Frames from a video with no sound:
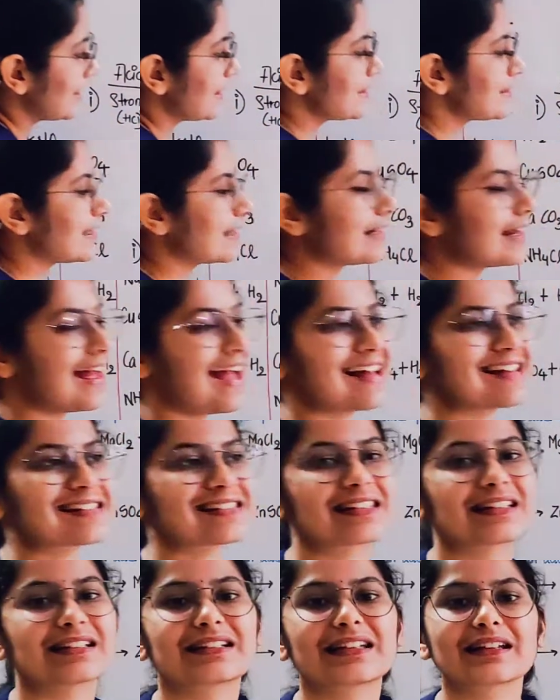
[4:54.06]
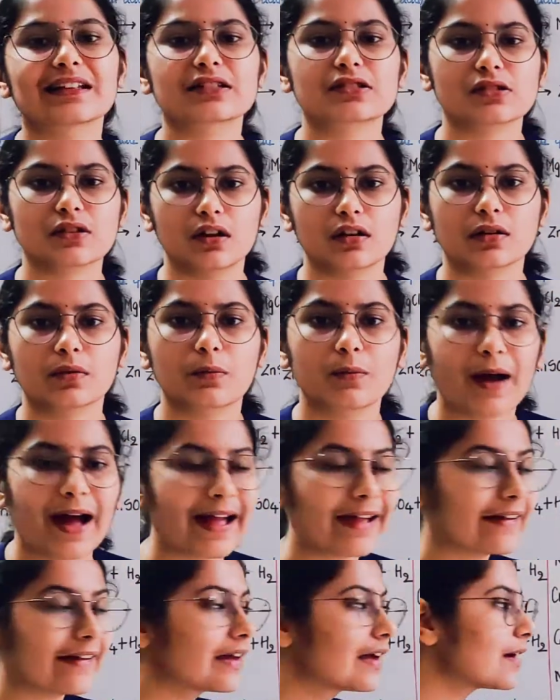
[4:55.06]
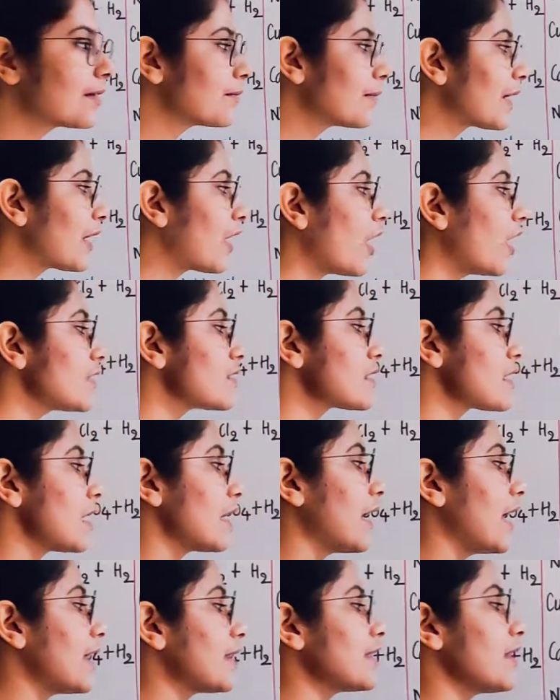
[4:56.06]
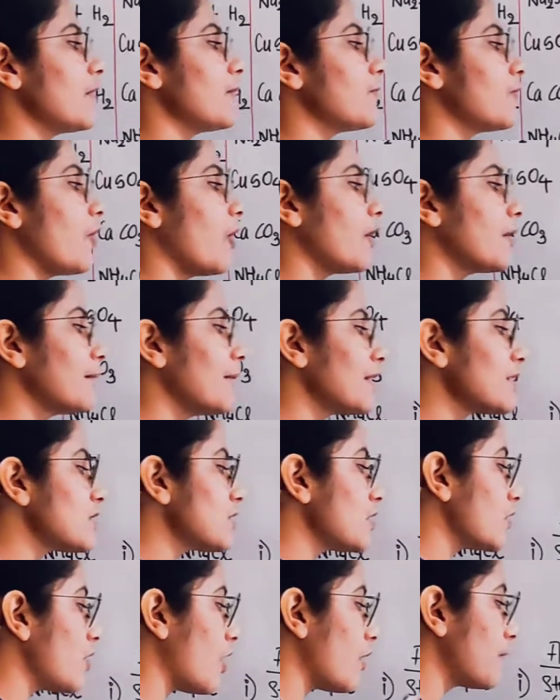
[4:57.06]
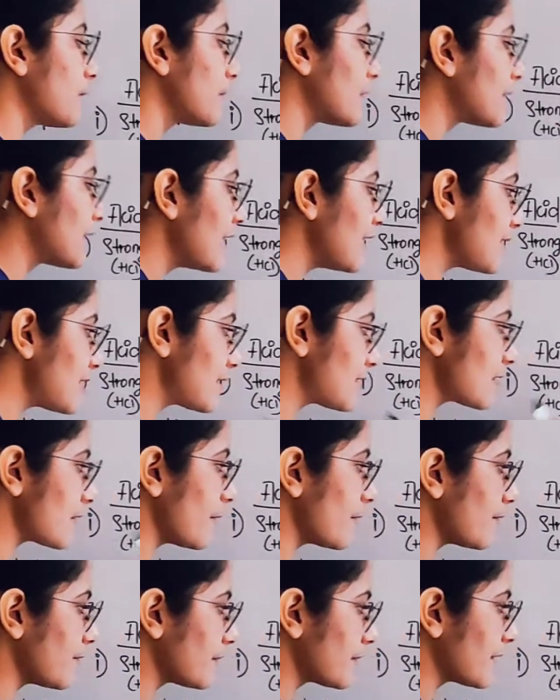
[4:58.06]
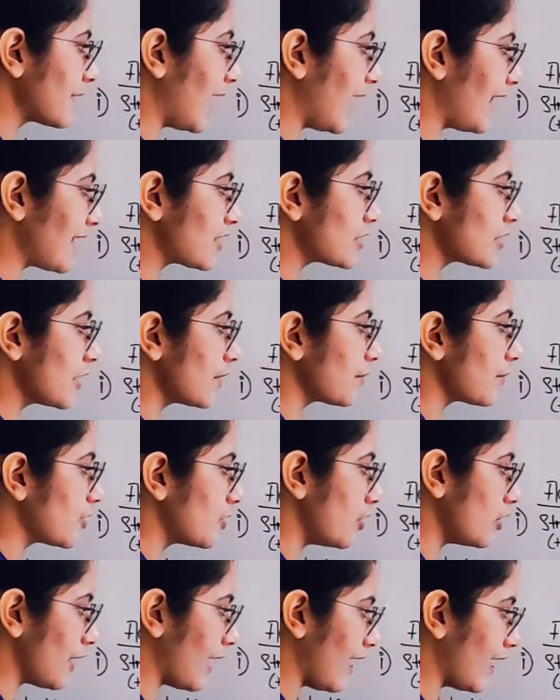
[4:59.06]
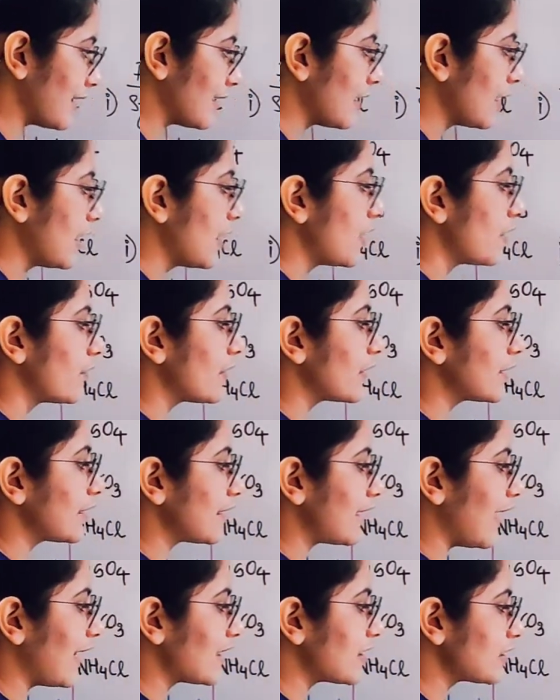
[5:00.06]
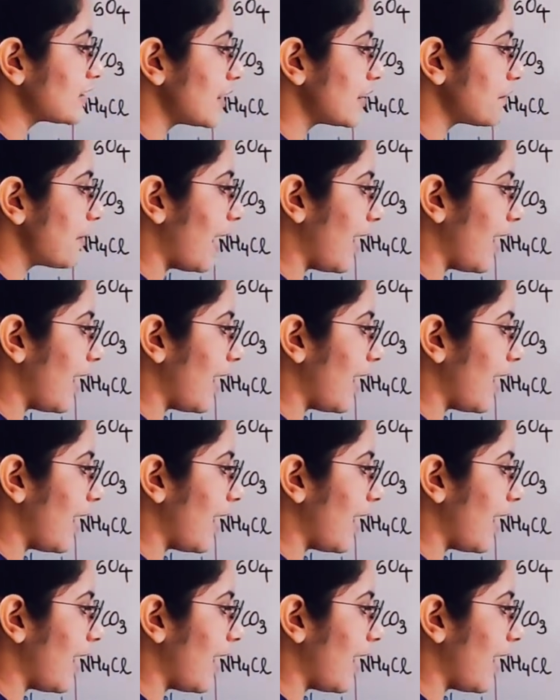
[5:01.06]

is an acidic salt. Why? Because in the formation of this calcium chloride with calcium